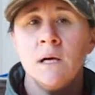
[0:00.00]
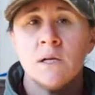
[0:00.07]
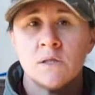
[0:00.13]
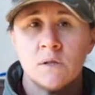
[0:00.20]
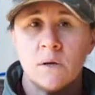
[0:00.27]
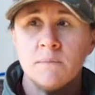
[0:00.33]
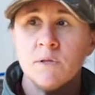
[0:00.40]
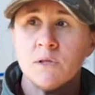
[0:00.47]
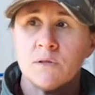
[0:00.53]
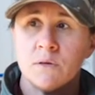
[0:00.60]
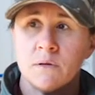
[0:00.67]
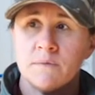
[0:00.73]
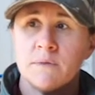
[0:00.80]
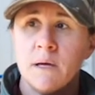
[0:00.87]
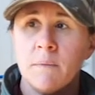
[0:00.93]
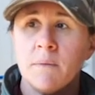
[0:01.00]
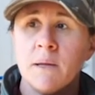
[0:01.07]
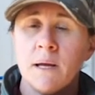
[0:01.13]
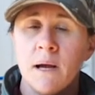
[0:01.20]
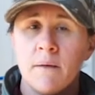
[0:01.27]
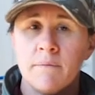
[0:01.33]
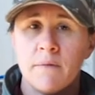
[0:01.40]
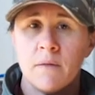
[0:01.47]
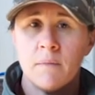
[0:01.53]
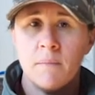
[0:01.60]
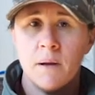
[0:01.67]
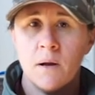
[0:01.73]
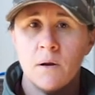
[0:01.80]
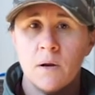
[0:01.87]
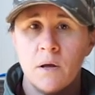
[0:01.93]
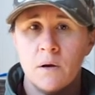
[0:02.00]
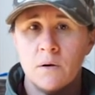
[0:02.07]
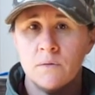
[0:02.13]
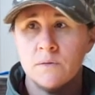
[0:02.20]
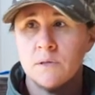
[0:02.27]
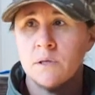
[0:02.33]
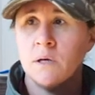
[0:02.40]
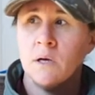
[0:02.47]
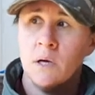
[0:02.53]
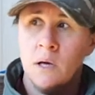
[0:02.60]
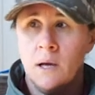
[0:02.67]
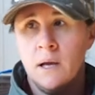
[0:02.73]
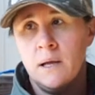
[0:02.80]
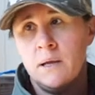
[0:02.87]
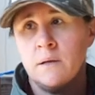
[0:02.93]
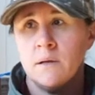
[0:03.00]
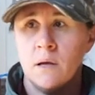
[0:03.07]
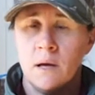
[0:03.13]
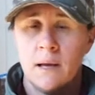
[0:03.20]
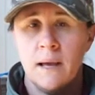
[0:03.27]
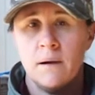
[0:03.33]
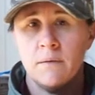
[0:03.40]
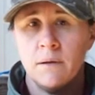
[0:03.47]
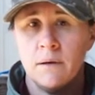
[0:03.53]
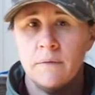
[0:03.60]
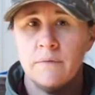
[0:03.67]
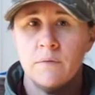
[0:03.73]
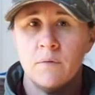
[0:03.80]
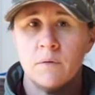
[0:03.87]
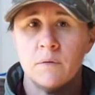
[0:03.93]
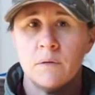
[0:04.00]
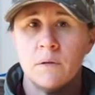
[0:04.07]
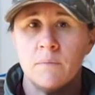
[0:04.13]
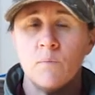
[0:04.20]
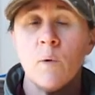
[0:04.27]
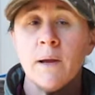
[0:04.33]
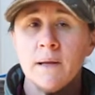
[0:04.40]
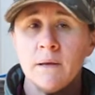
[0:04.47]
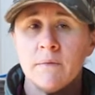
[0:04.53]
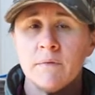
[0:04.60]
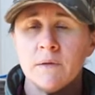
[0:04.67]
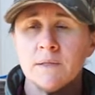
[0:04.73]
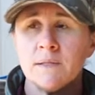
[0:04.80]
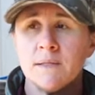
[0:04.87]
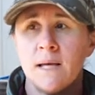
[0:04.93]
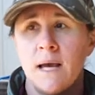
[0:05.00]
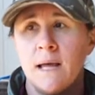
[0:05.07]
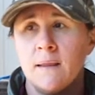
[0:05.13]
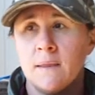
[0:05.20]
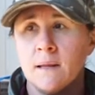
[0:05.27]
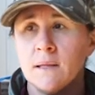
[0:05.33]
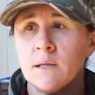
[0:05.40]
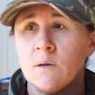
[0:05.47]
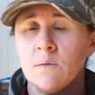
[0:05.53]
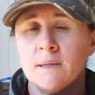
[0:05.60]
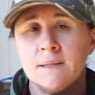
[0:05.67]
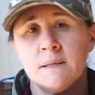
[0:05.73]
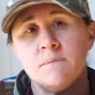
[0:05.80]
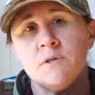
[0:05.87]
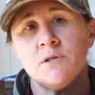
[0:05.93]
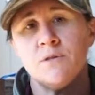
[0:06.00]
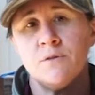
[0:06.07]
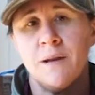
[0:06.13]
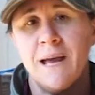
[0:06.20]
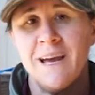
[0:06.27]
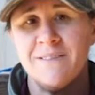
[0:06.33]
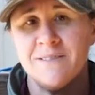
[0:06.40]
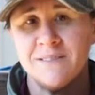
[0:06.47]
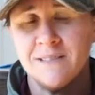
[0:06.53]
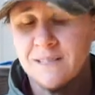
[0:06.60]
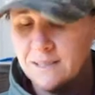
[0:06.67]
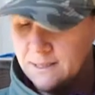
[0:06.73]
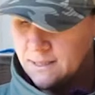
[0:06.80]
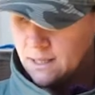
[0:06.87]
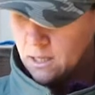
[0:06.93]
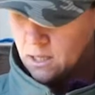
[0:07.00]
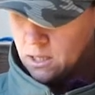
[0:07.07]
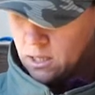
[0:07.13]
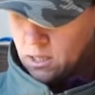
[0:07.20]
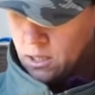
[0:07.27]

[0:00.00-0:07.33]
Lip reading: So I'm just sort of doubling up for the bigger does and accounting for the weight difference. And the little ones, I'm just doing half a cc.